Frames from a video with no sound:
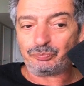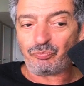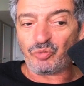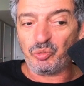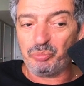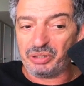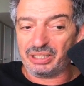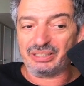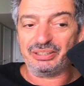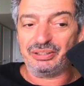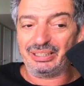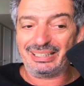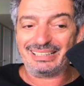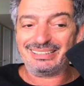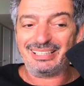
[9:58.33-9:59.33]
but it
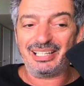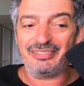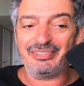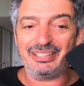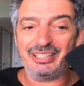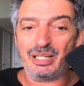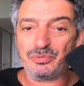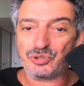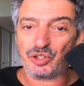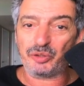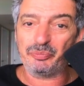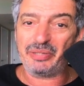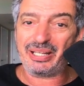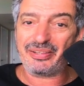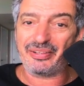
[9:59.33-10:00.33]
doesn't have any abstract
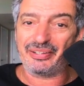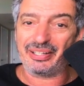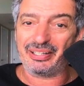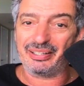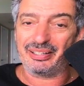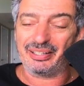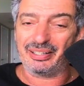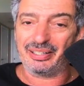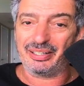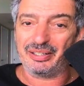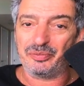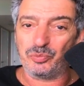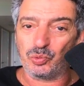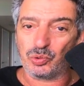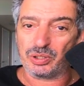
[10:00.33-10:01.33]
method
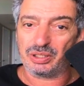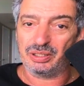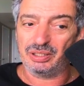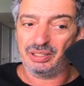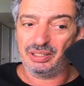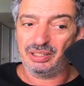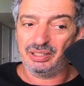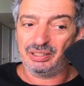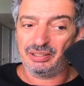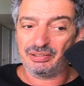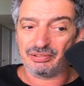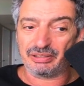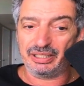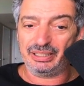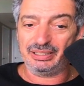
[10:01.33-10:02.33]
anymore, right?